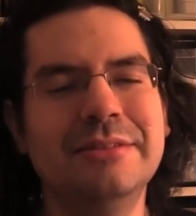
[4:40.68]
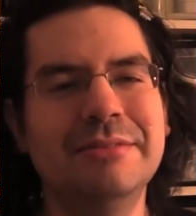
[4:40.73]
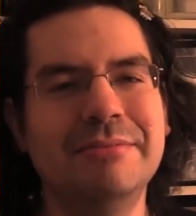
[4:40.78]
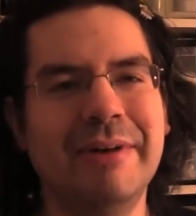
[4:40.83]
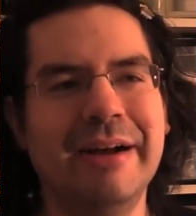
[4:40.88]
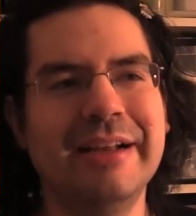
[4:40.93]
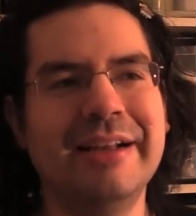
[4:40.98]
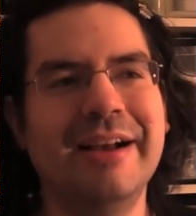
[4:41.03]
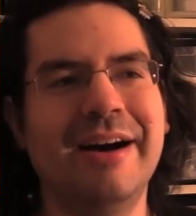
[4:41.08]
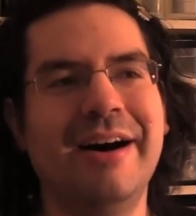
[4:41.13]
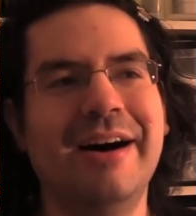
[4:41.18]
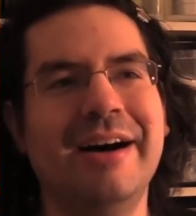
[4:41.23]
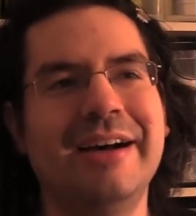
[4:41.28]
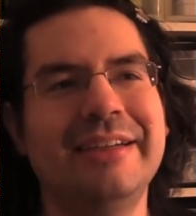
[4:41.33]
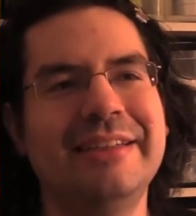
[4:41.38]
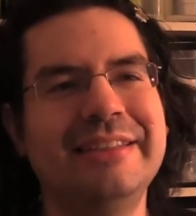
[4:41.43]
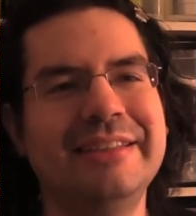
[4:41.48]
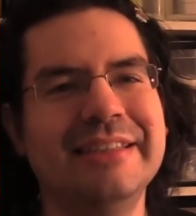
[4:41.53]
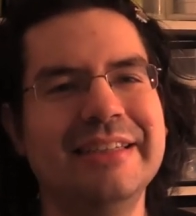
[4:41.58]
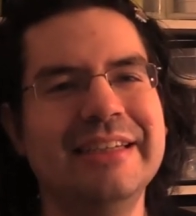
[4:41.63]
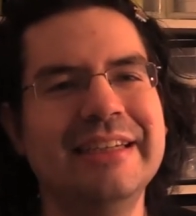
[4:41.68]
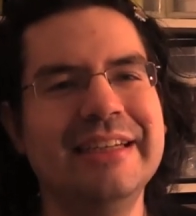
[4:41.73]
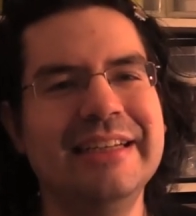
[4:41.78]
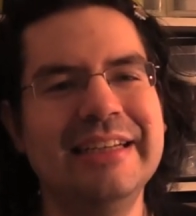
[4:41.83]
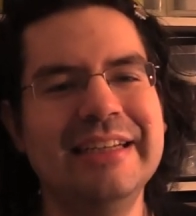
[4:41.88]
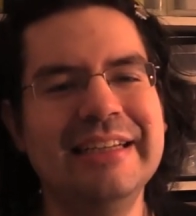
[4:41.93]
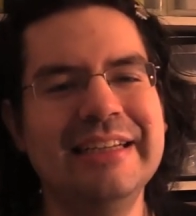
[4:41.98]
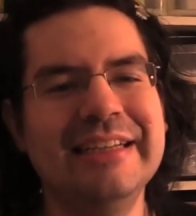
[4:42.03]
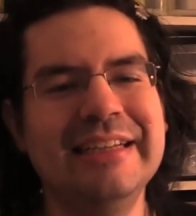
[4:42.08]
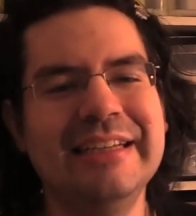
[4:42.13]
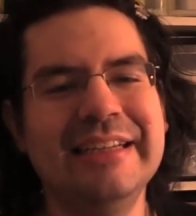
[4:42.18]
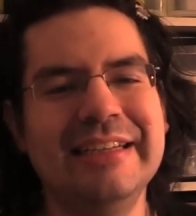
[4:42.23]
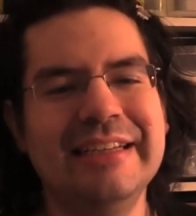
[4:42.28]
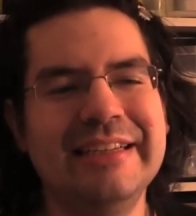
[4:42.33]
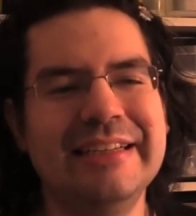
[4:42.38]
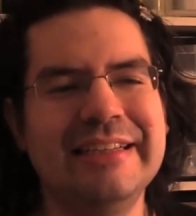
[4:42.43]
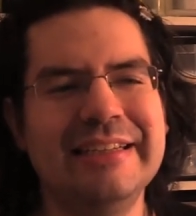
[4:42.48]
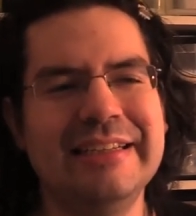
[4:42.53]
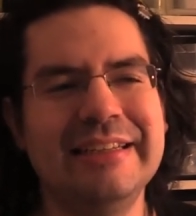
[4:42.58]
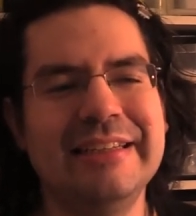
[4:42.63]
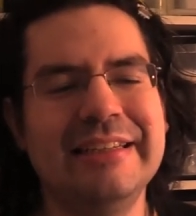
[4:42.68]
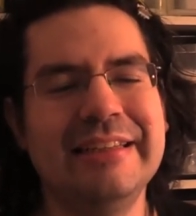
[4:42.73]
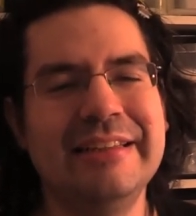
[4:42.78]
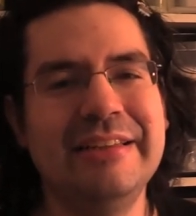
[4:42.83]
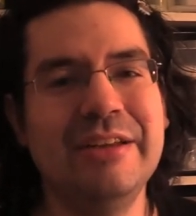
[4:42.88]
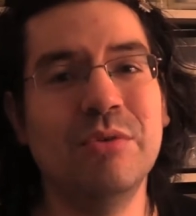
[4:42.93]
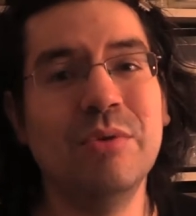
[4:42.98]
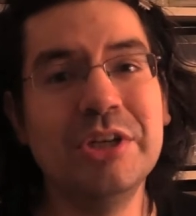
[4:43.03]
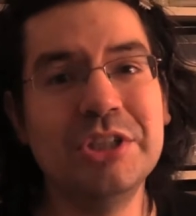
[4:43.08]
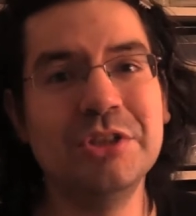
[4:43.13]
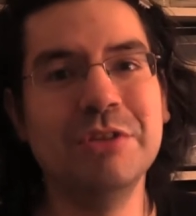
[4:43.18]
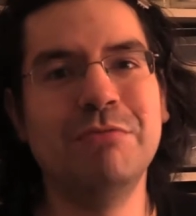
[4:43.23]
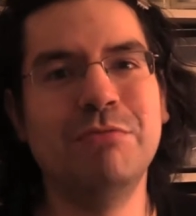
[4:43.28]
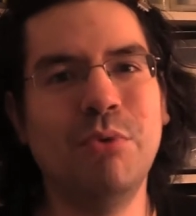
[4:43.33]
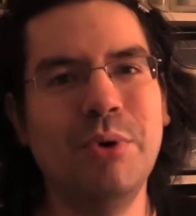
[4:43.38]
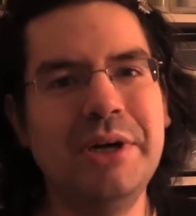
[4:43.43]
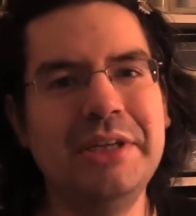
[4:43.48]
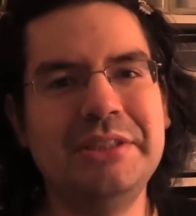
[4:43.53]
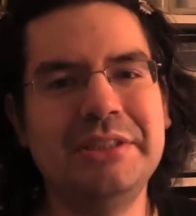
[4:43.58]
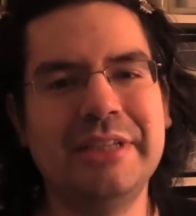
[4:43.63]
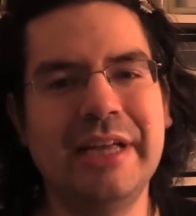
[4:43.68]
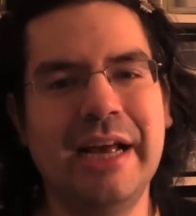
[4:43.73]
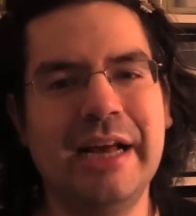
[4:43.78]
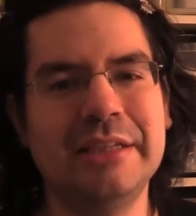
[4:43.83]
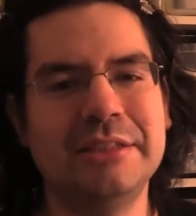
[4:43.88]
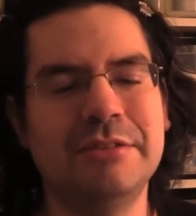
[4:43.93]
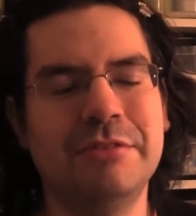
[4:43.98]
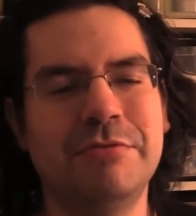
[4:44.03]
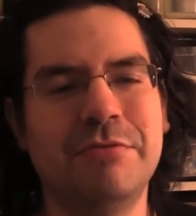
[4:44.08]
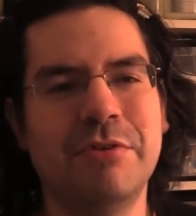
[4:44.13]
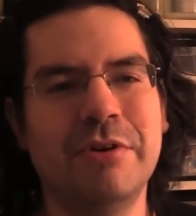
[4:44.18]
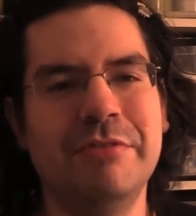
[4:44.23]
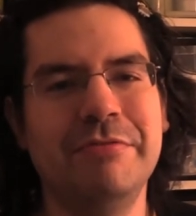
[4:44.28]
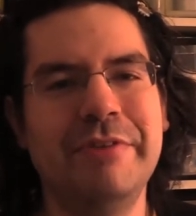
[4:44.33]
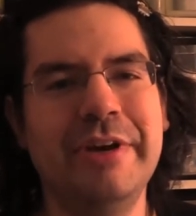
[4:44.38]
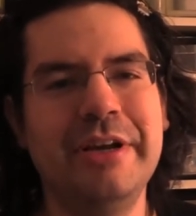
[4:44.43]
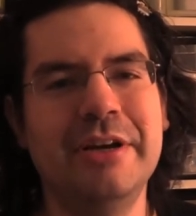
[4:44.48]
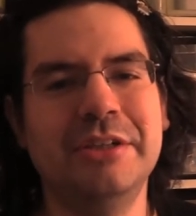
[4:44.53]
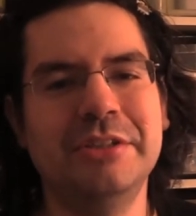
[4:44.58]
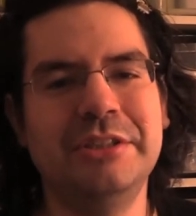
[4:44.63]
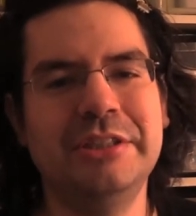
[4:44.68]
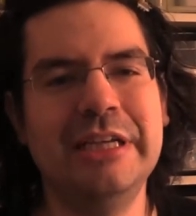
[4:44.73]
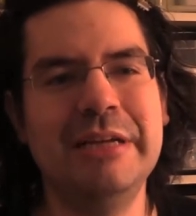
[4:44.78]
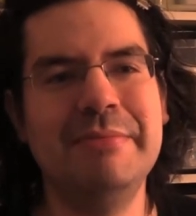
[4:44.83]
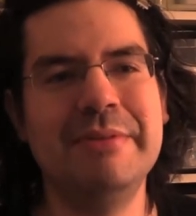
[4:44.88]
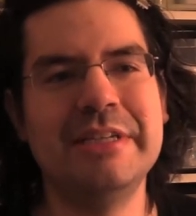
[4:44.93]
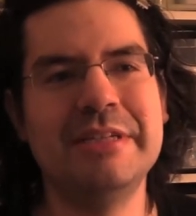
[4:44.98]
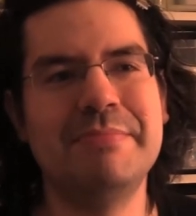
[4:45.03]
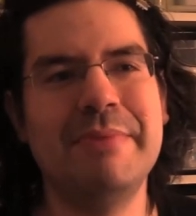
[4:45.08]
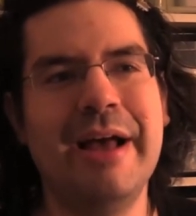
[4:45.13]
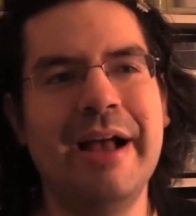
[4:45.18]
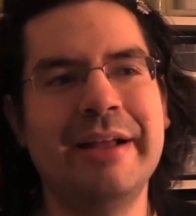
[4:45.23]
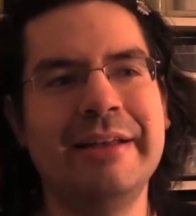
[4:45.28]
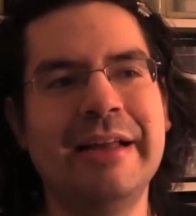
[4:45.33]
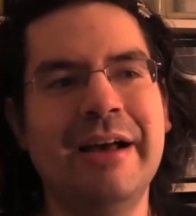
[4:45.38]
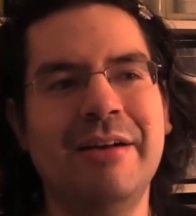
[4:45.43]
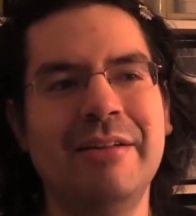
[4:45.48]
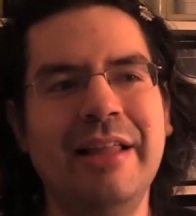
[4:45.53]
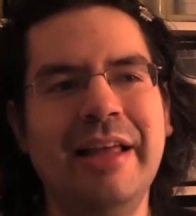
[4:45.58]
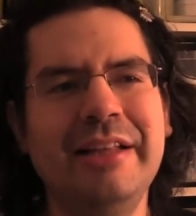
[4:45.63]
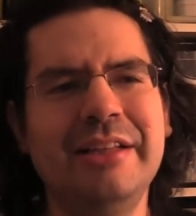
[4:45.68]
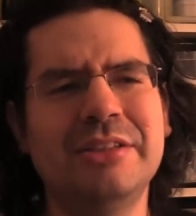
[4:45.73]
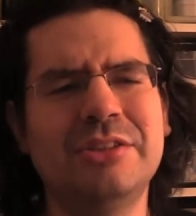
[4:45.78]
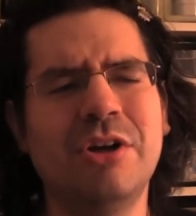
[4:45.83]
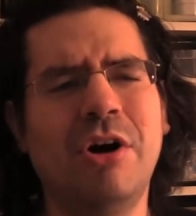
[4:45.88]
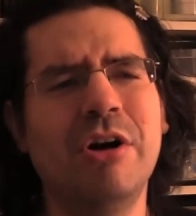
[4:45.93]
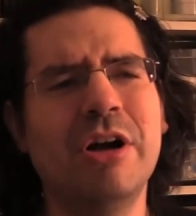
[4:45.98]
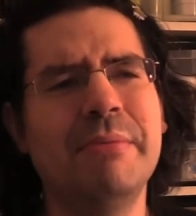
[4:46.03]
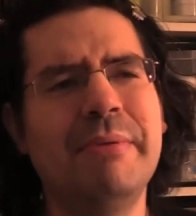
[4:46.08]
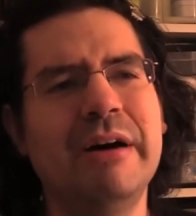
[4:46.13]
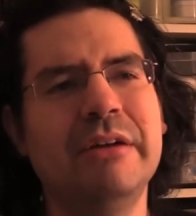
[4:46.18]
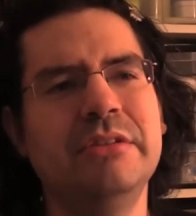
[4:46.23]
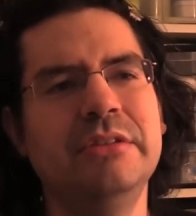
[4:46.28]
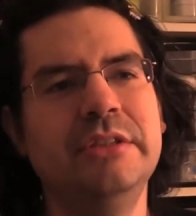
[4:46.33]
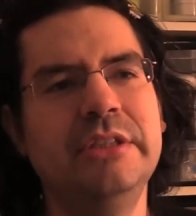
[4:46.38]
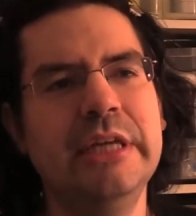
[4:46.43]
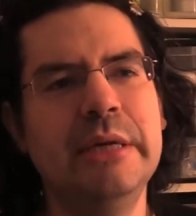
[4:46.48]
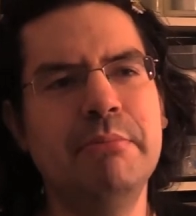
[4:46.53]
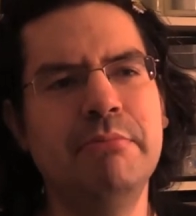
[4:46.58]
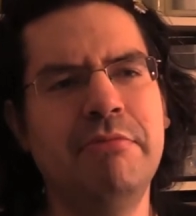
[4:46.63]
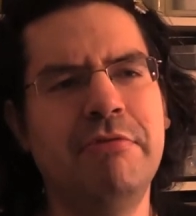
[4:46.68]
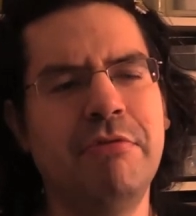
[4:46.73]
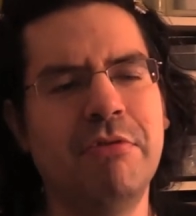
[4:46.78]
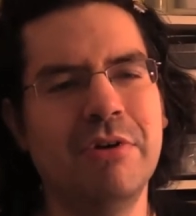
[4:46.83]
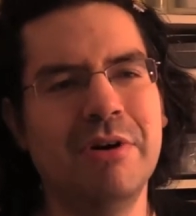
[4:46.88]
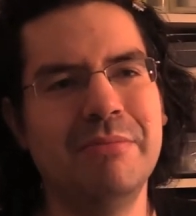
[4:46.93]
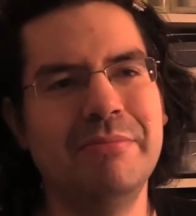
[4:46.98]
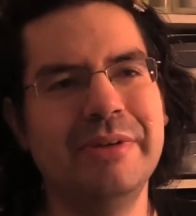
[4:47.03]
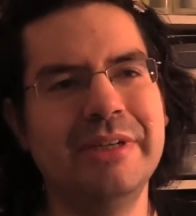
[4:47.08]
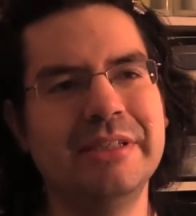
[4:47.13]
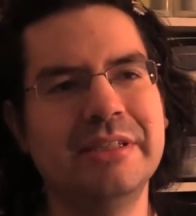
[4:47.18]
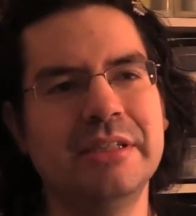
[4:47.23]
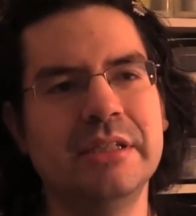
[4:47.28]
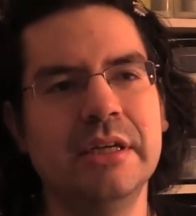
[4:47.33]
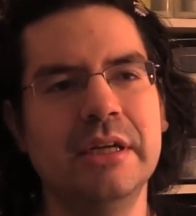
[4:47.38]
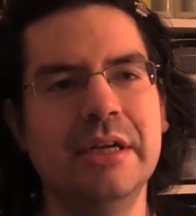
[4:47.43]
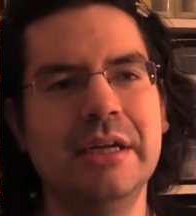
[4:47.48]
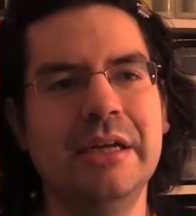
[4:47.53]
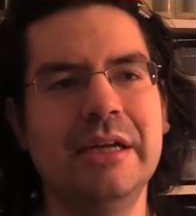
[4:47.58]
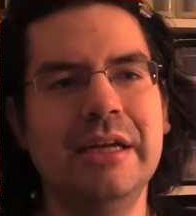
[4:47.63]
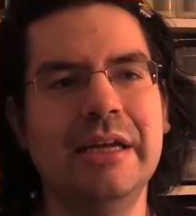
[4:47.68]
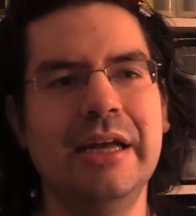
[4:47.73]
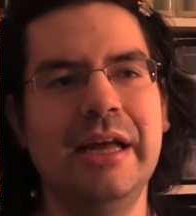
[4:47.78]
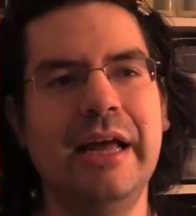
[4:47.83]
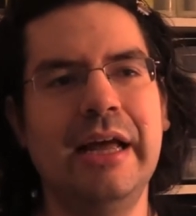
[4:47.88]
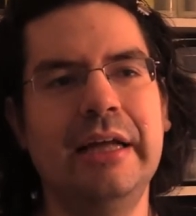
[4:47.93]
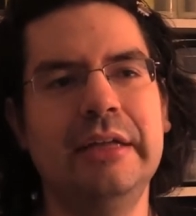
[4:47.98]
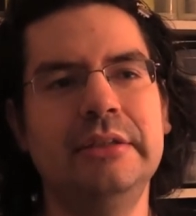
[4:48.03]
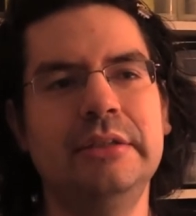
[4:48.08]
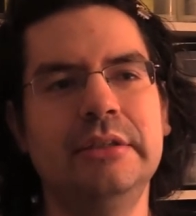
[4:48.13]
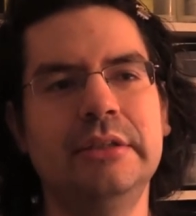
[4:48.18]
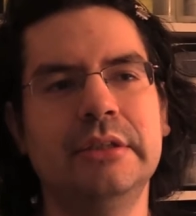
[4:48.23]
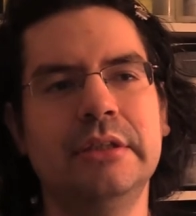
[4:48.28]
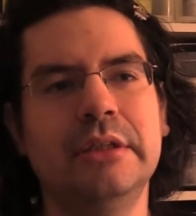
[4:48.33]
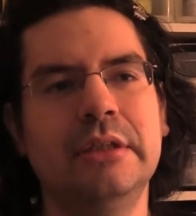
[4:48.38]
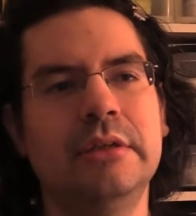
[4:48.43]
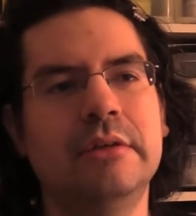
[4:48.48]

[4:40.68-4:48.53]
my gosh, the original voice cast for INVADER ZIM is back. Now, I'd like to talk about Dib for a bit, and